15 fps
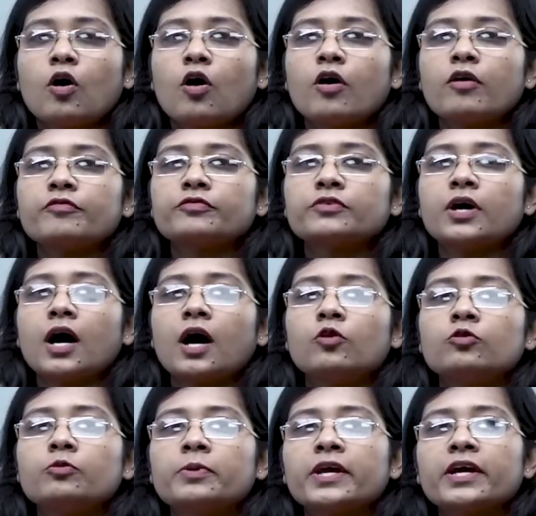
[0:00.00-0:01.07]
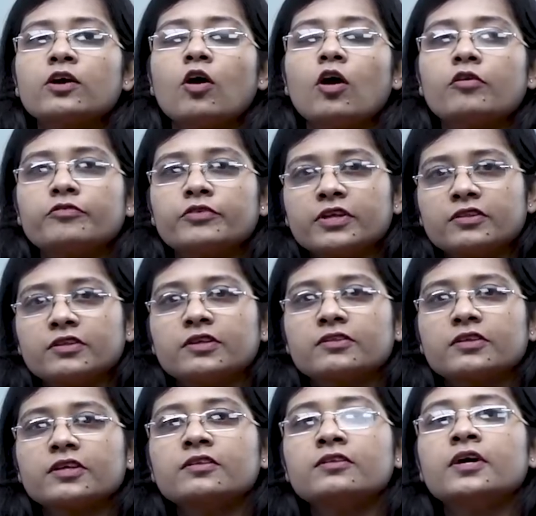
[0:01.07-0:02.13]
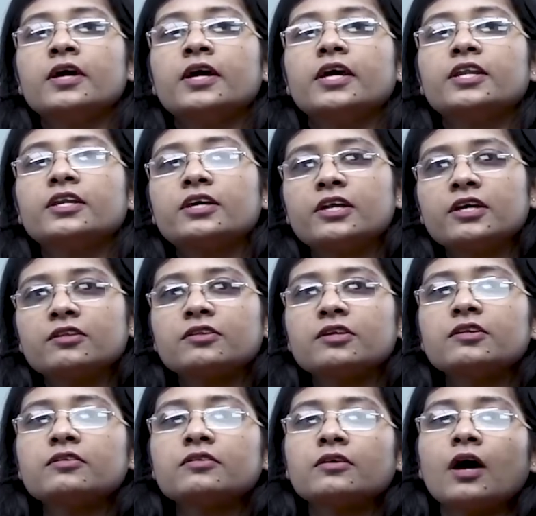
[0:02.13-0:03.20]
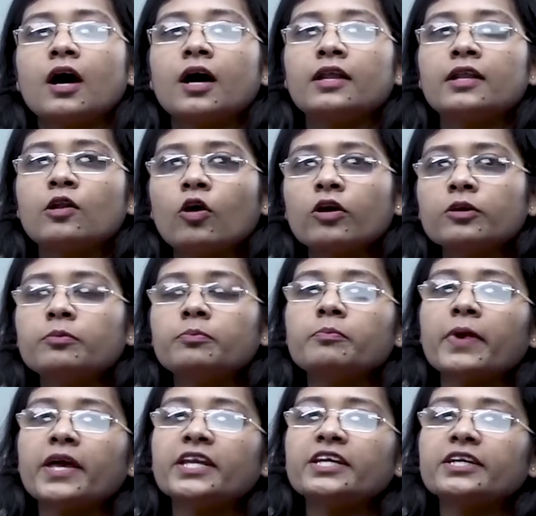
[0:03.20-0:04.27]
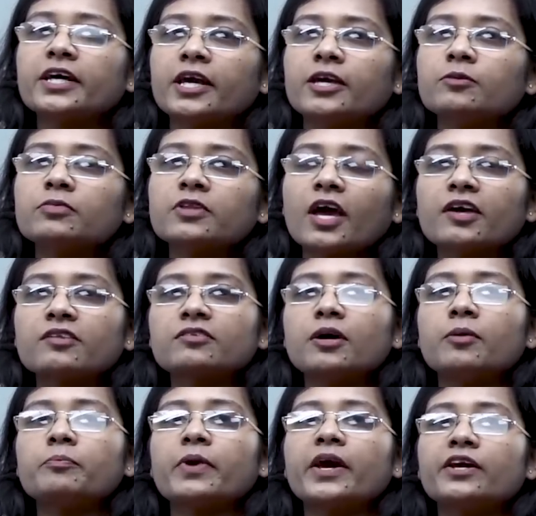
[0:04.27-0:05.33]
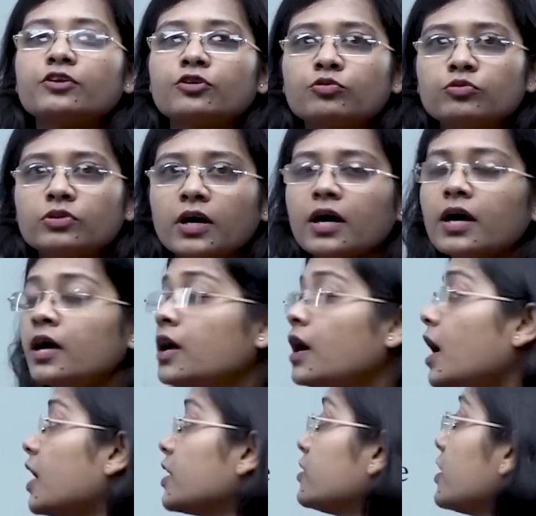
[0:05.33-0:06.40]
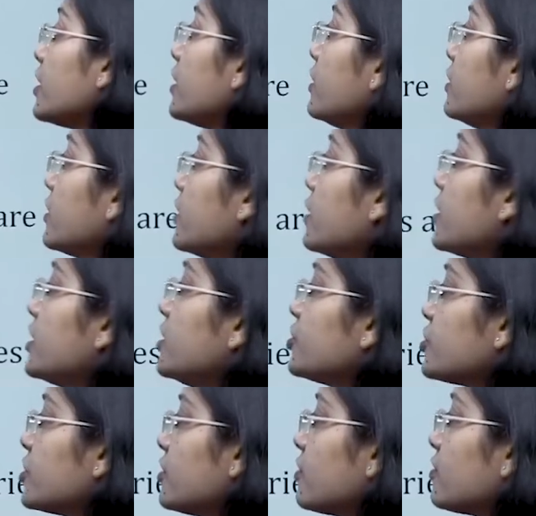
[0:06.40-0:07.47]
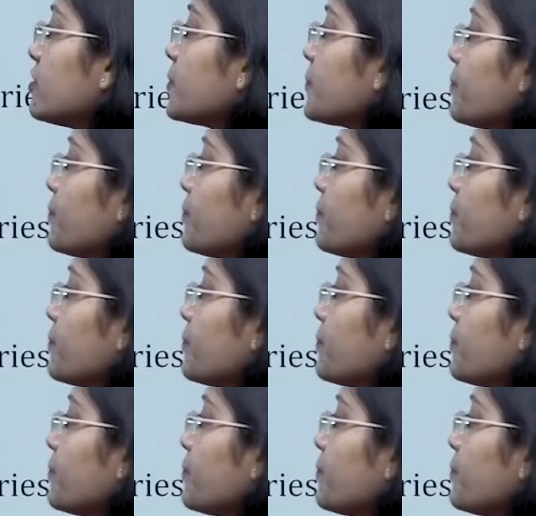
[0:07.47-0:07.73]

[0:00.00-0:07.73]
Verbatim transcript: of the outbreak of diseases increases a lot many times as compared to the other regions.